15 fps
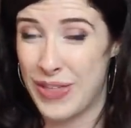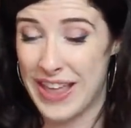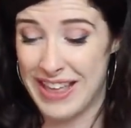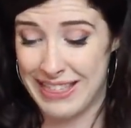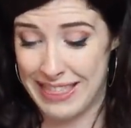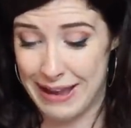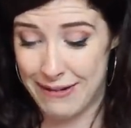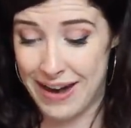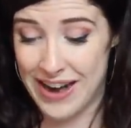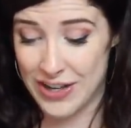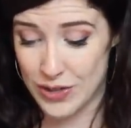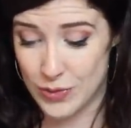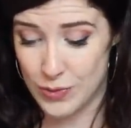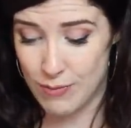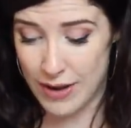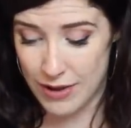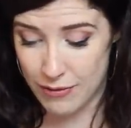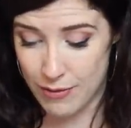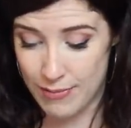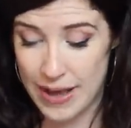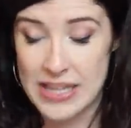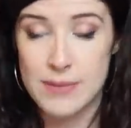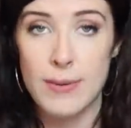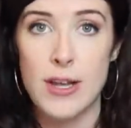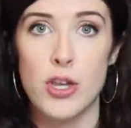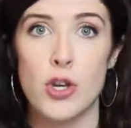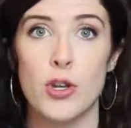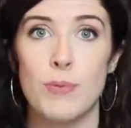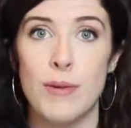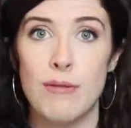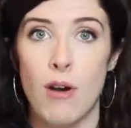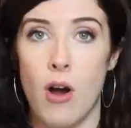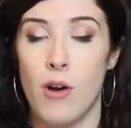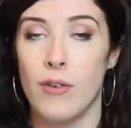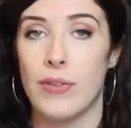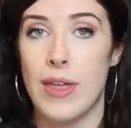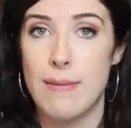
think they're actual micron pens, but I could be wrong.